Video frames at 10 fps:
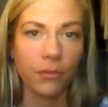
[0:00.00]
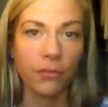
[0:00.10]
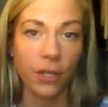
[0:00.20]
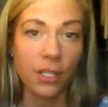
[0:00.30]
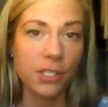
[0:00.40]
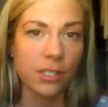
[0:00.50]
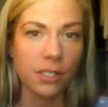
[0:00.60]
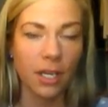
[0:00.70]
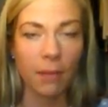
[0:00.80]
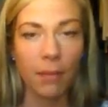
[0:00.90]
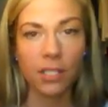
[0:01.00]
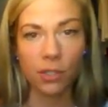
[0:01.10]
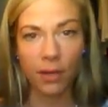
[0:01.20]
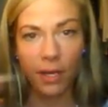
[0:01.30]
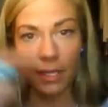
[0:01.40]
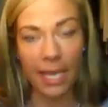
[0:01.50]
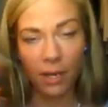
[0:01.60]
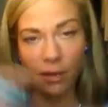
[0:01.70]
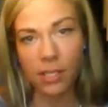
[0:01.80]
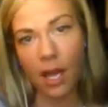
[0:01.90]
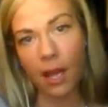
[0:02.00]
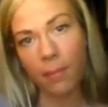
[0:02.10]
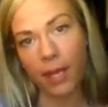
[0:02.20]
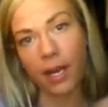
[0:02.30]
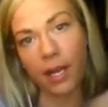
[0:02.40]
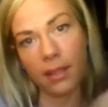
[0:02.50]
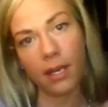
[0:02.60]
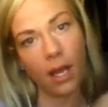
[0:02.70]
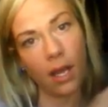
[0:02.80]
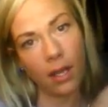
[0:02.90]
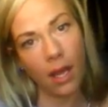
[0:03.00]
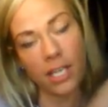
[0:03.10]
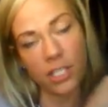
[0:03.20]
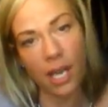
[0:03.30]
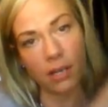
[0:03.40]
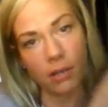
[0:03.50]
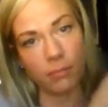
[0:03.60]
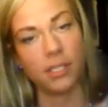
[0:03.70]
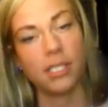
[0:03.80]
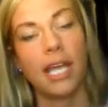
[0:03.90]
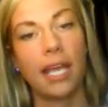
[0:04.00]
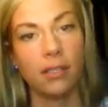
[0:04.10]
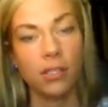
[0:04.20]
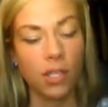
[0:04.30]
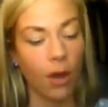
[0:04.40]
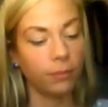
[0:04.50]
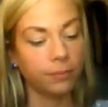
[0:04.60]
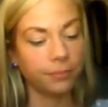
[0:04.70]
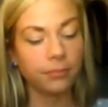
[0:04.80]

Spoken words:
first. I might do it again on top, and then eyeshadow second. So